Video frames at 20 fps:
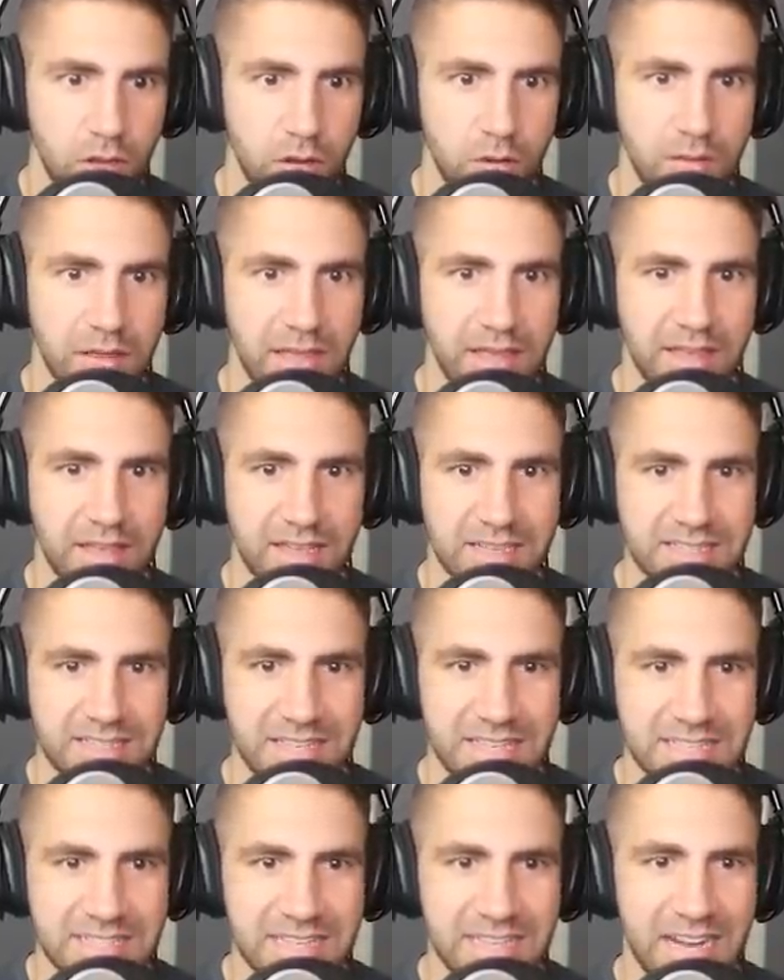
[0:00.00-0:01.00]
Okay, guys,
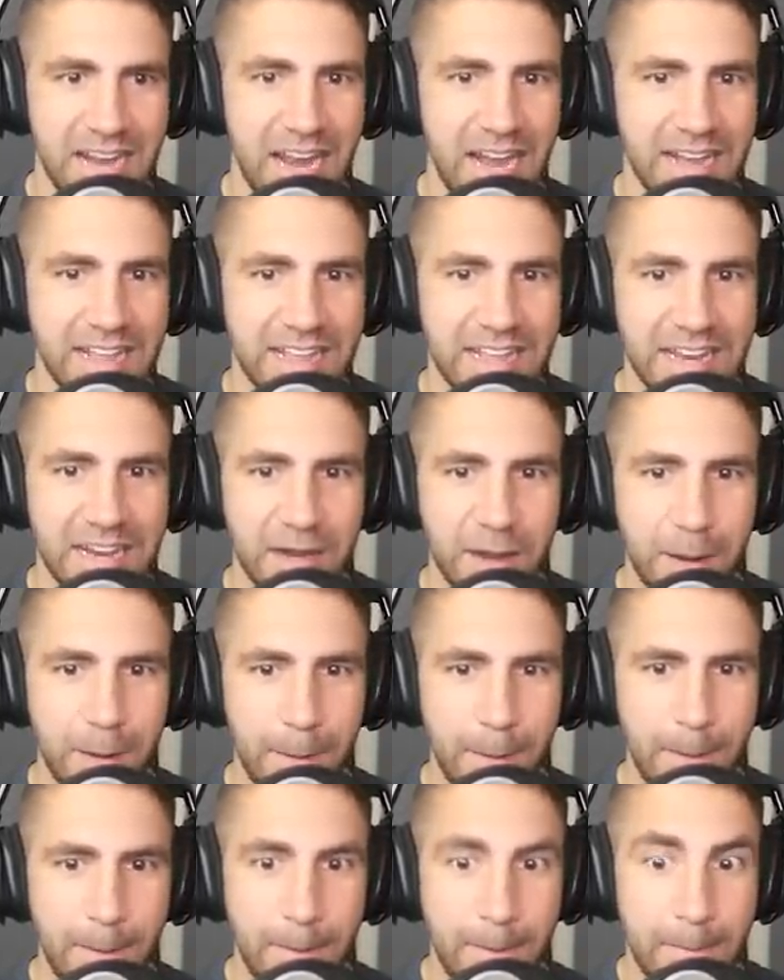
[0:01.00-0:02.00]
let's get out of
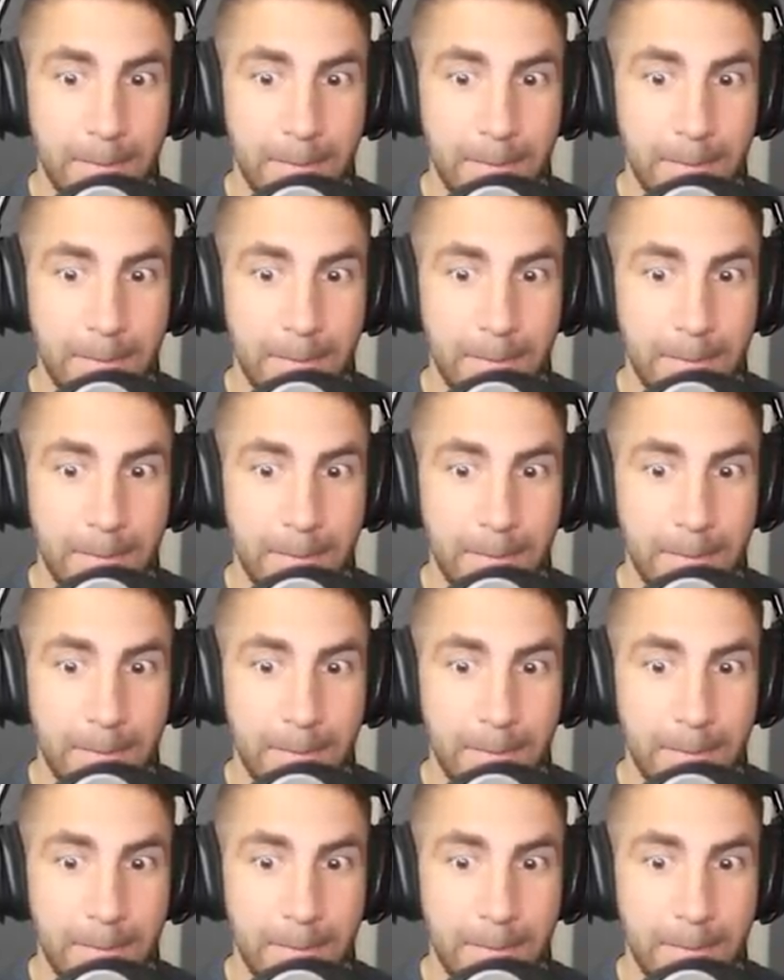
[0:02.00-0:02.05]
here.